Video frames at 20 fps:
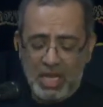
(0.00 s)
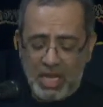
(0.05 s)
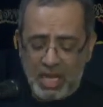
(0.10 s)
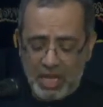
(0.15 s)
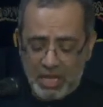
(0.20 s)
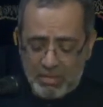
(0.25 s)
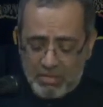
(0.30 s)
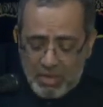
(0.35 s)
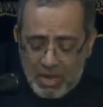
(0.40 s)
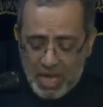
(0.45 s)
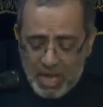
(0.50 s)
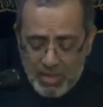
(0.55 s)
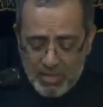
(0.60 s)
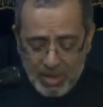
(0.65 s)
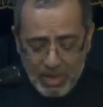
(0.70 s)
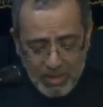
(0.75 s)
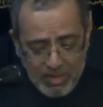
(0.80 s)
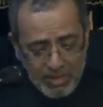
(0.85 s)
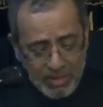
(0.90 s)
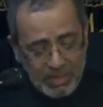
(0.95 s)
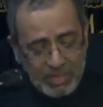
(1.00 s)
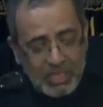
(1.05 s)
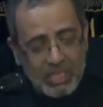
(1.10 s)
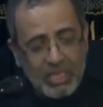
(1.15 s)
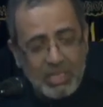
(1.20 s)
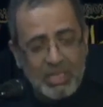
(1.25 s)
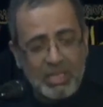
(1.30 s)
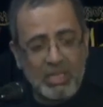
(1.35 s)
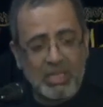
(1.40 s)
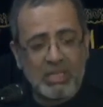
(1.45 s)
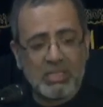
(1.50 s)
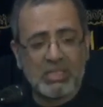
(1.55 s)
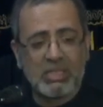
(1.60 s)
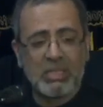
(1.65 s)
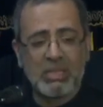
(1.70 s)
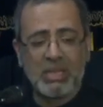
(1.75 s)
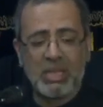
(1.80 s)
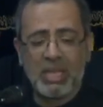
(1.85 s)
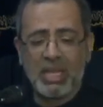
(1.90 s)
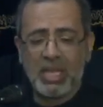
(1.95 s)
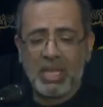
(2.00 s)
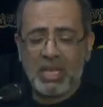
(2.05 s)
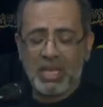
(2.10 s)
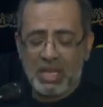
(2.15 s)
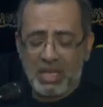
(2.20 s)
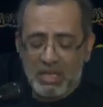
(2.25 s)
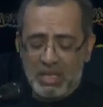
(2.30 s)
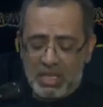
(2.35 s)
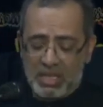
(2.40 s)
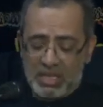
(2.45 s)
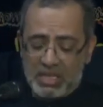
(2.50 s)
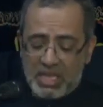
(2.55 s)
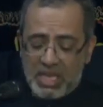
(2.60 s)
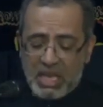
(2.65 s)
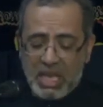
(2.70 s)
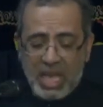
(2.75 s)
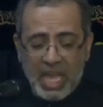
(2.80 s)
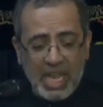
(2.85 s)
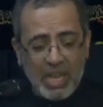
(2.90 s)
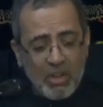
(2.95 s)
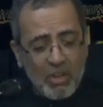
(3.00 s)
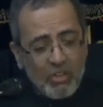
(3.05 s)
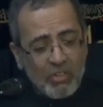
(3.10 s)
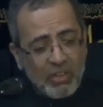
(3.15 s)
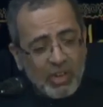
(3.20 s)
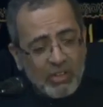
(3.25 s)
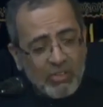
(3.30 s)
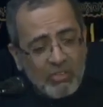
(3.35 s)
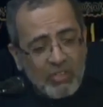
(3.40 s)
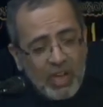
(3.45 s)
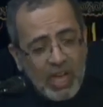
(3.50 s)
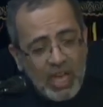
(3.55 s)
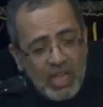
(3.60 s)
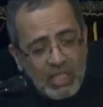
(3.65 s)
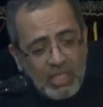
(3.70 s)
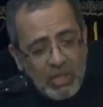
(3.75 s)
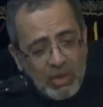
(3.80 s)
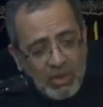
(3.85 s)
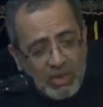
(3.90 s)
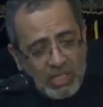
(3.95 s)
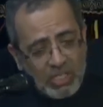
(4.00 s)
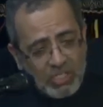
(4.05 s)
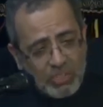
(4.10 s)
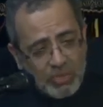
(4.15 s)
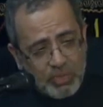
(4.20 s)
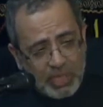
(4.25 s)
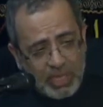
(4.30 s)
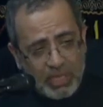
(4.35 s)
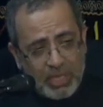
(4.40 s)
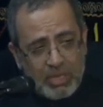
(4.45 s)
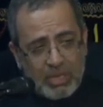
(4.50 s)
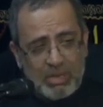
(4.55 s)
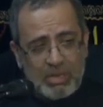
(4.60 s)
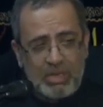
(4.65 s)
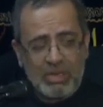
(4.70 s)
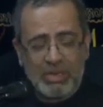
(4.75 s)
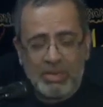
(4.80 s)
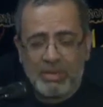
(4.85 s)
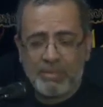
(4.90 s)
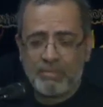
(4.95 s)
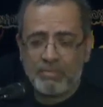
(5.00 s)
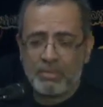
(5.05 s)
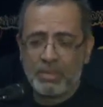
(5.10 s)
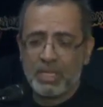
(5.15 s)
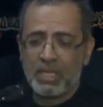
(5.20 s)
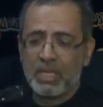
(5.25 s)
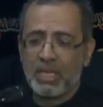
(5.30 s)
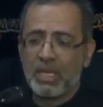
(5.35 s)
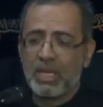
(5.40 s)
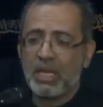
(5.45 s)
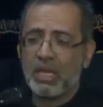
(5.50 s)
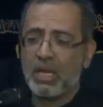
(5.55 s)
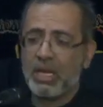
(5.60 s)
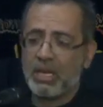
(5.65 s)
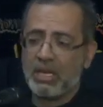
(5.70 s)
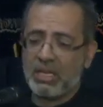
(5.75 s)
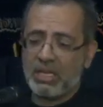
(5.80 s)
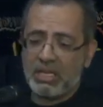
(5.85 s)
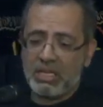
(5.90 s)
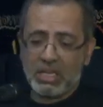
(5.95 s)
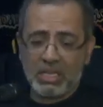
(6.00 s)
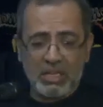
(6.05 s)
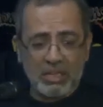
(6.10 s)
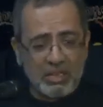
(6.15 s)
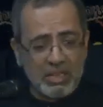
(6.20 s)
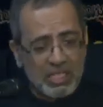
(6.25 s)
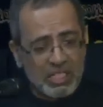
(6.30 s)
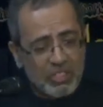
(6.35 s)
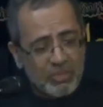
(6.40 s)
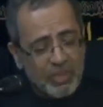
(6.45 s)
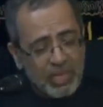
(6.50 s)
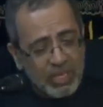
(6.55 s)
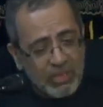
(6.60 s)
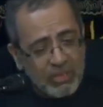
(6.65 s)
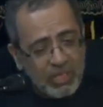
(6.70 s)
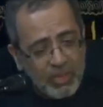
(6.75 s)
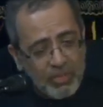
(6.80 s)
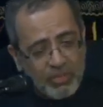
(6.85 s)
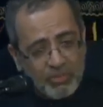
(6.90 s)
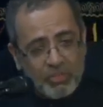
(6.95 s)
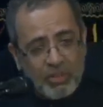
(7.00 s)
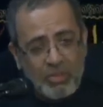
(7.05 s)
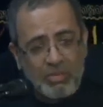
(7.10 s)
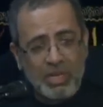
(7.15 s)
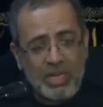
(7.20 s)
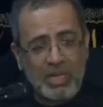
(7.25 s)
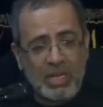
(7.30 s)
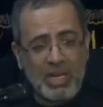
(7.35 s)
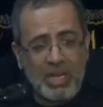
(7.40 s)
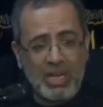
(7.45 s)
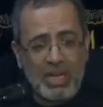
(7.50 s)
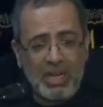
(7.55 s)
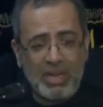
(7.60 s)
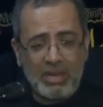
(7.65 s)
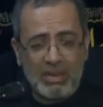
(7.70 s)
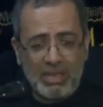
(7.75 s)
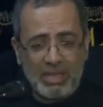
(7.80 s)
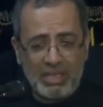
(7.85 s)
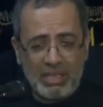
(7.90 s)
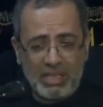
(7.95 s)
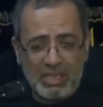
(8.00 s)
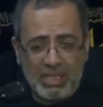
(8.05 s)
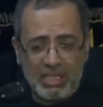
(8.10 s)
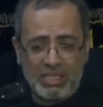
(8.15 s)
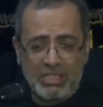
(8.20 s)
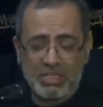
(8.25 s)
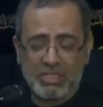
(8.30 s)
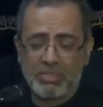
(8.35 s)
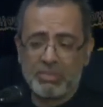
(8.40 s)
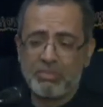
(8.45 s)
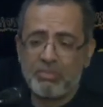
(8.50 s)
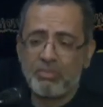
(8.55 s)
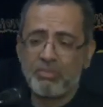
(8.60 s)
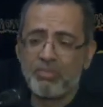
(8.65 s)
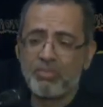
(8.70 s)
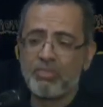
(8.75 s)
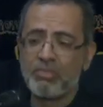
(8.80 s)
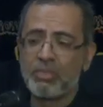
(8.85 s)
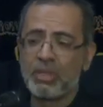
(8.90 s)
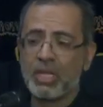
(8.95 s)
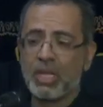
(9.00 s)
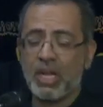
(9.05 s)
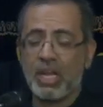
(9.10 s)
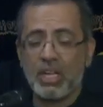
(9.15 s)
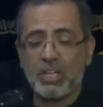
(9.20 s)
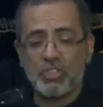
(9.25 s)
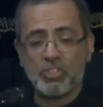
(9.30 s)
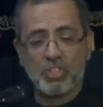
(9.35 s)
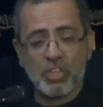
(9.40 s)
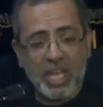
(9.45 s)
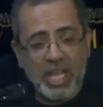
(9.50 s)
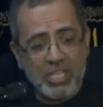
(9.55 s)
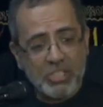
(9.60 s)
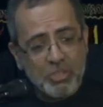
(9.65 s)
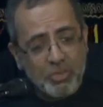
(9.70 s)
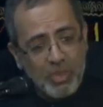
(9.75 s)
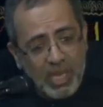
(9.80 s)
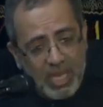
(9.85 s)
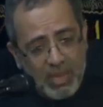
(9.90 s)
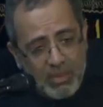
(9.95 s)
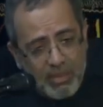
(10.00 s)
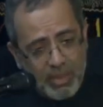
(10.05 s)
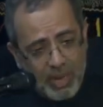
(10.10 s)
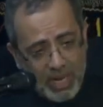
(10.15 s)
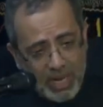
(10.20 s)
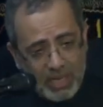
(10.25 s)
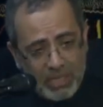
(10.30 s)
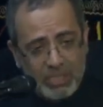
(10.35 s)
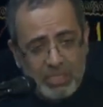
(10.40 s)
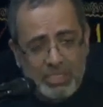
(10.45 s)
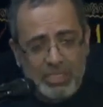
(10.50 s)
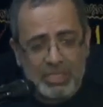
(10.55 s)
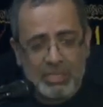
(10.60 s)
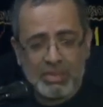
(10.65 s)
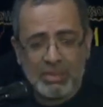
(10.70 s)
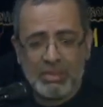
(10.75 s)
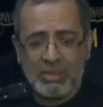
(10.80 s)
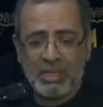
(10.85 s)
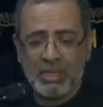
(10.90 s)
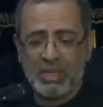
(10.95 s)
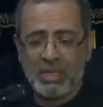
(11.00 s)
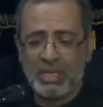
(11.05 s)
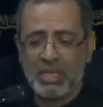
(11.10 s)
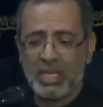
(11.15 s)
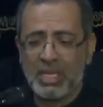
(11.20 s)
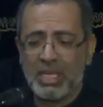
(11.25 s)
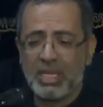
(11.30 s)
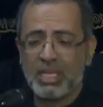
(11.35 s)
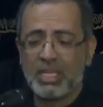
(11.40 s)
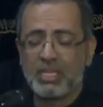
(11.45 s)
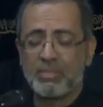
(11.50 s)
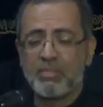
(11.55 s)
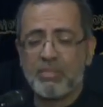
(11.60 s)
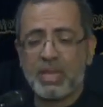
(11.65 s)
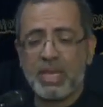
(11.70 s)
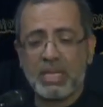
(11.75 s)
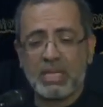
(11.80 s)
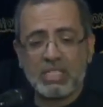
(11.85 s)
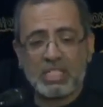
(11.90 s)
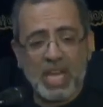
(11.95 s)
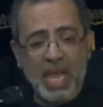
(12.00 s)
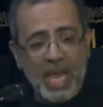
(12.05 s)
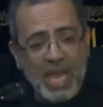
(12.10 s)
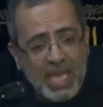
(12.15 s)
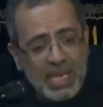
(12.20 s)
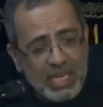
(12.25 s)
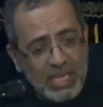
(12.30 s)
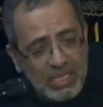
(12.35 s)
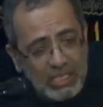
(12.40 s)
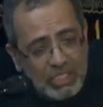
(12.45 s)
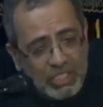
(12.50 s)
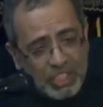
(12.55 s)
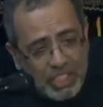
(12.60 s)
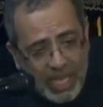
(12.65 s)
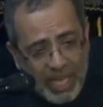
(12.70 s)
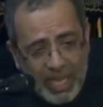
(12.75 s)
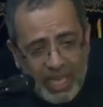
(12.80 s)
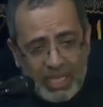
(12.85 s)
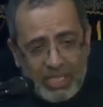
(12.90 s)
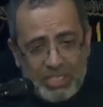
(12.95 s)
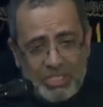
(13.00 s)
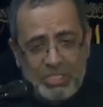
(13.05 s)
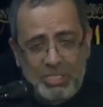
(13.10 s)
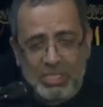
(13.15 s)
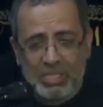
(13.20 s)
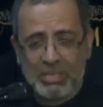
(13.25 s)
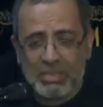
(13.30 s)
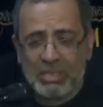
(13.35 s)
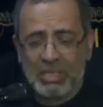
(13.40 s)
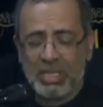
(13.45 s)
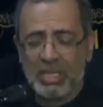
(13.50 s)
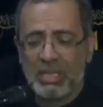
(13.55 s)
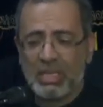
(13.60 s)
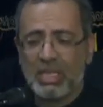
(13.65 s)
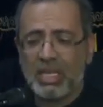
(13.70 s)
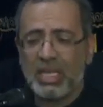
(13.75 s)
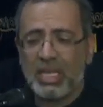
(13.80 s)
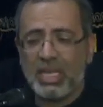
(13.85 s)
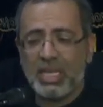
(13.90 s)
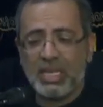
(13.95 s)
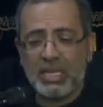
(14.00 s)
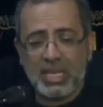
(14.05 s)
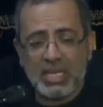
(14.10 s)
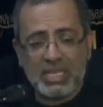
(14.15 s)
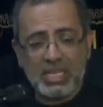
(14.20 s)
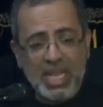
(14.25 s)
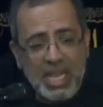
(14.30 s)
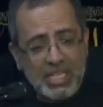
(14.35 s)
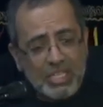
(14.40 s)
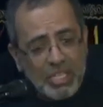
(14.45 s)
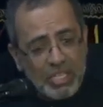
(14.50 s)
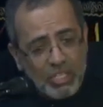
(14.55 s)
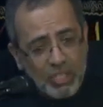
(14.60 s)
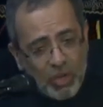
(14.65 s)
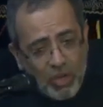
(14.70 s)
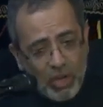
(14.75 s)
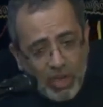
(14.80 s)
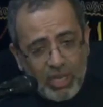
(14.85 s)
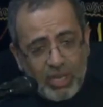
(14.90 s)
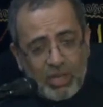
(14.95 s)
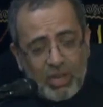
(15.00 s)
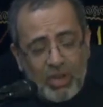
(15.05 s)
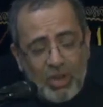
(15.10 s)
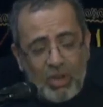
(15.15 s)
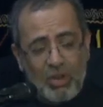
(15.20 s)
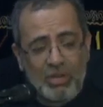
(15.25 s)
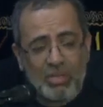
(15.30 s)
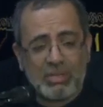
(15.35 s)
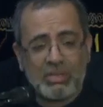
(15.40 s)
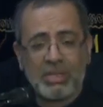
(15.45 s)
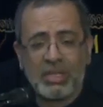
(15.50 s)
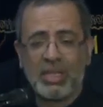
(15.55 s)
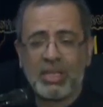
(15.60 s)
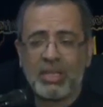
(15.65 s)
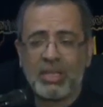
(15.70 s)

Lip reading: her Baba being killed, the head of her father on a spear, her earrings being ripped from her ears, her dress being burnt, being tied in chains in a desert all alone.